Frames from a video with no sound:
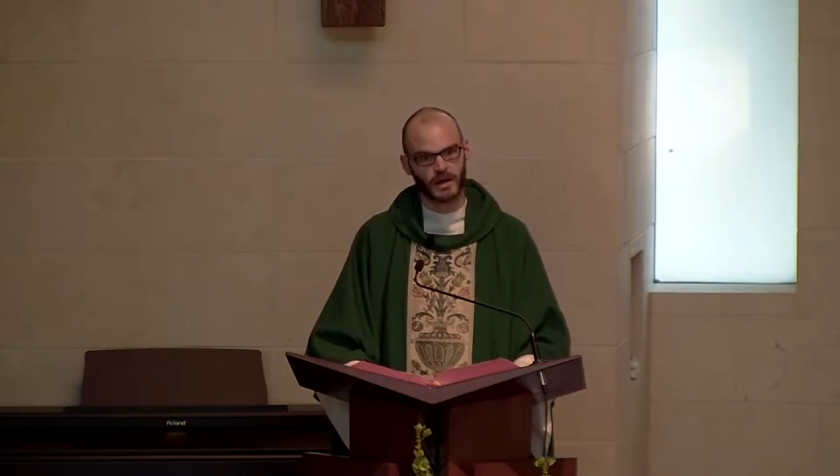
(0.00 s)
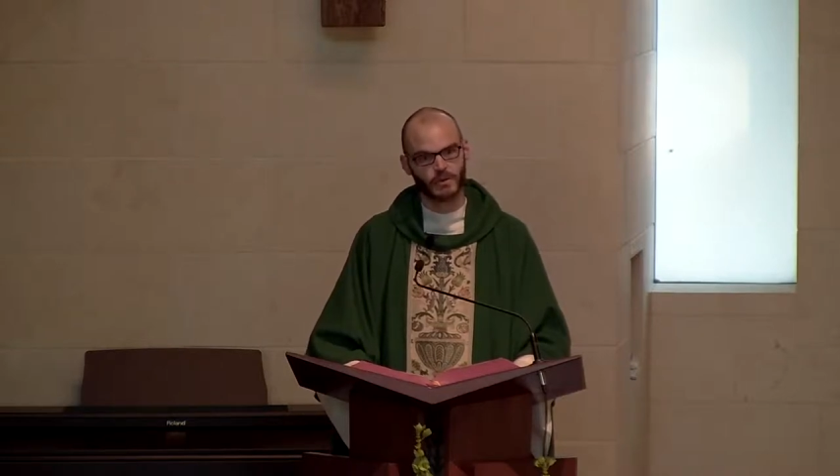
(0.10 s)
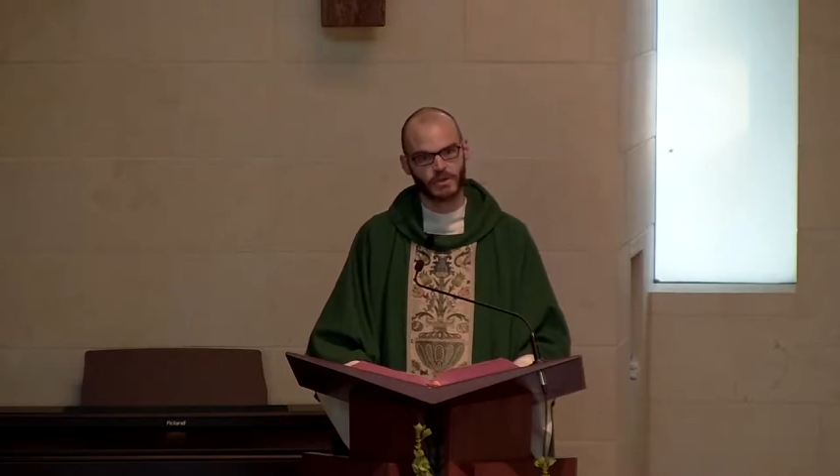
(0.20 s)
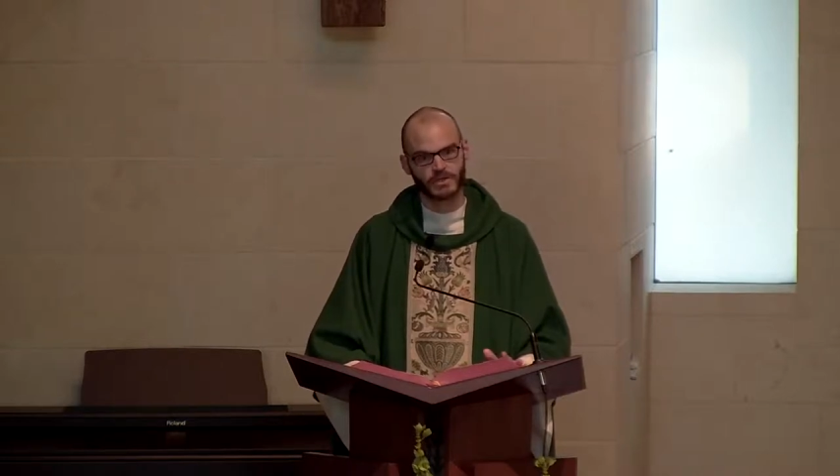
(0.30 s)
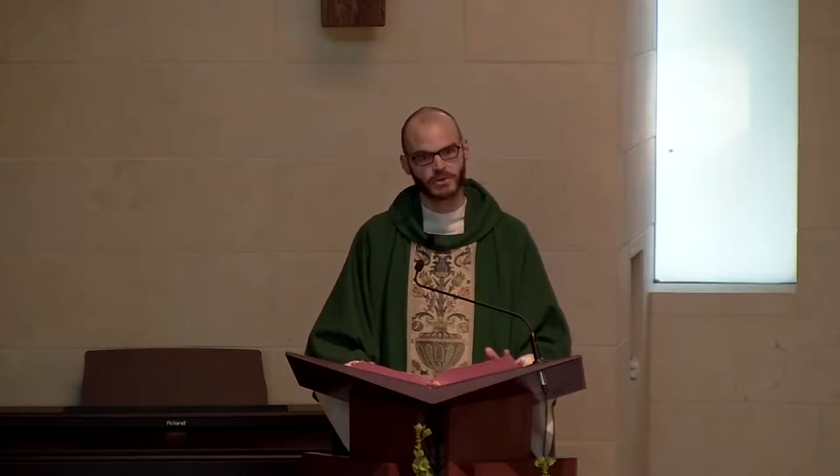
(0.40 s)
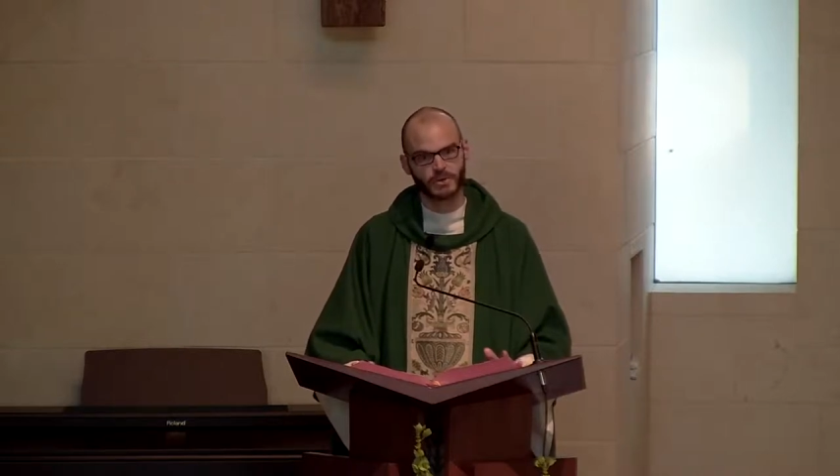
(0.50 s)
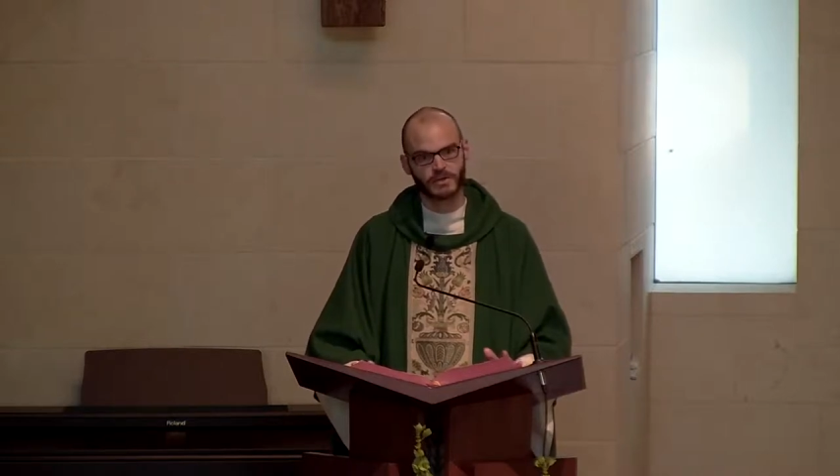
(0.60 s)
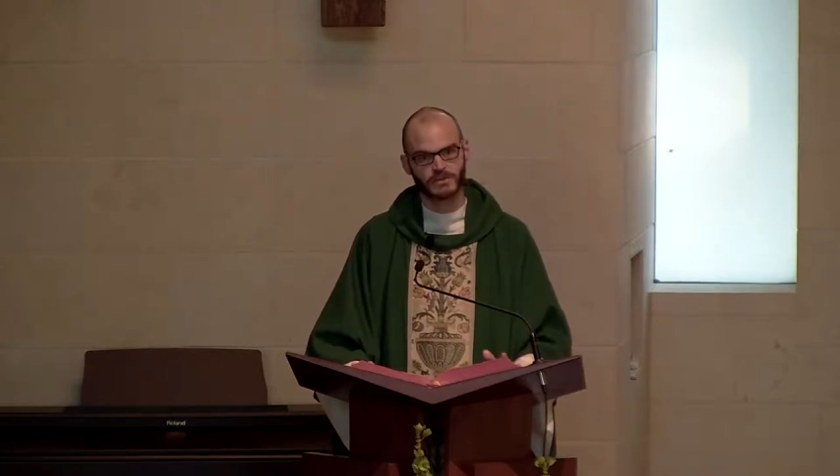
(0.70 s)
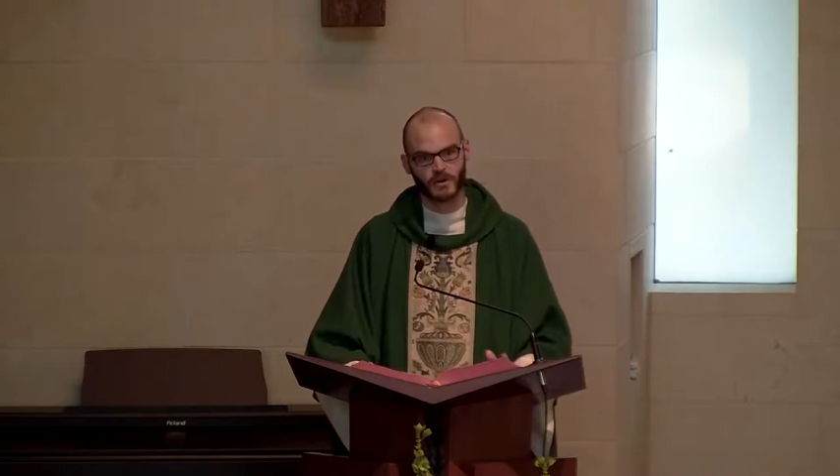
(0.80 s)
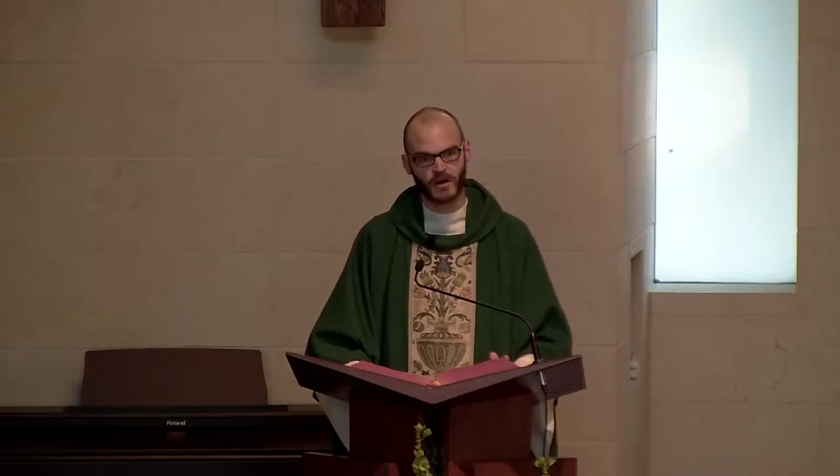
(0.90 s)
and we enjoy
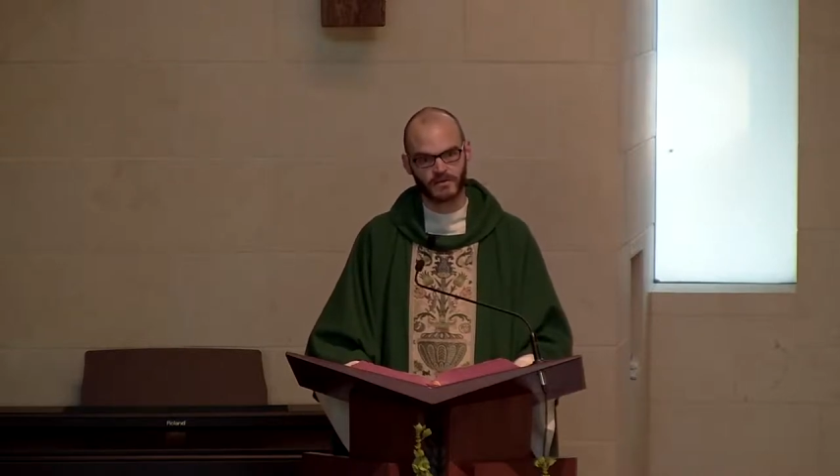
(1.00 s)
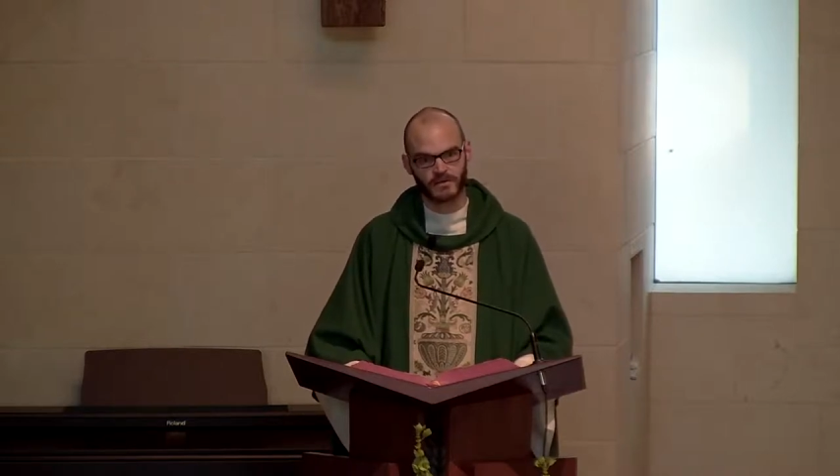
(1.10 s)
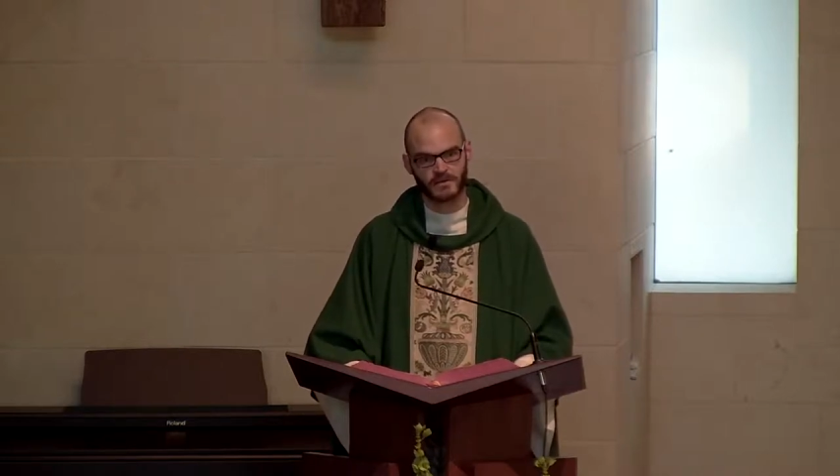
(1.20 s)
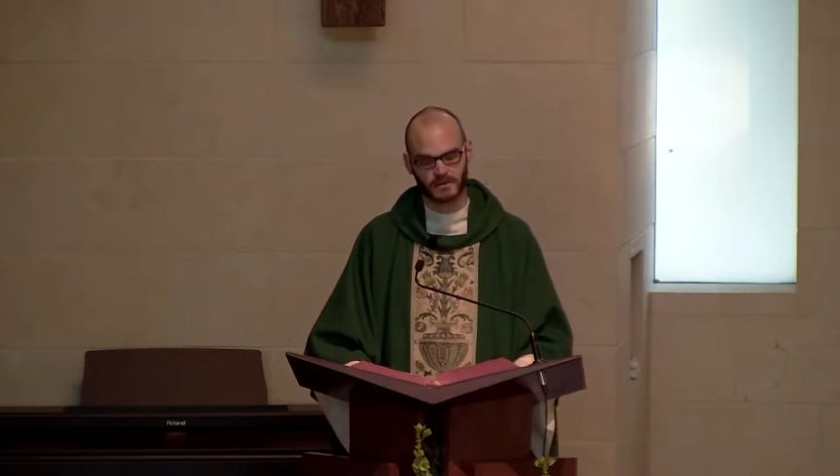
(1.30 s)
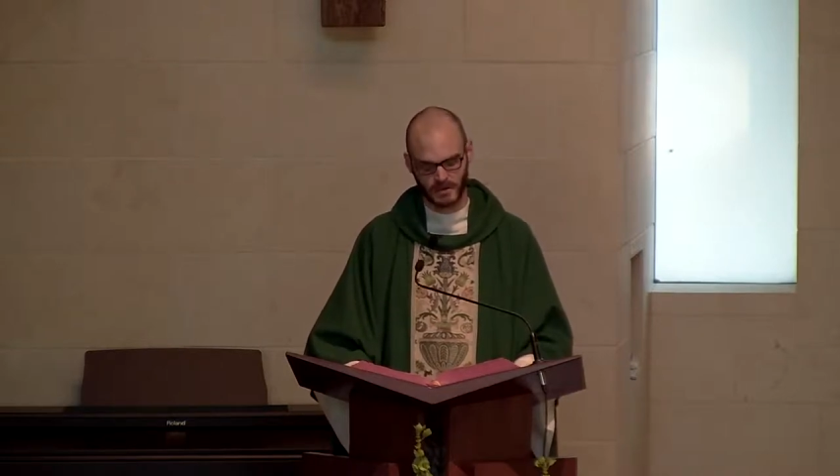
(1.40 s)
this profit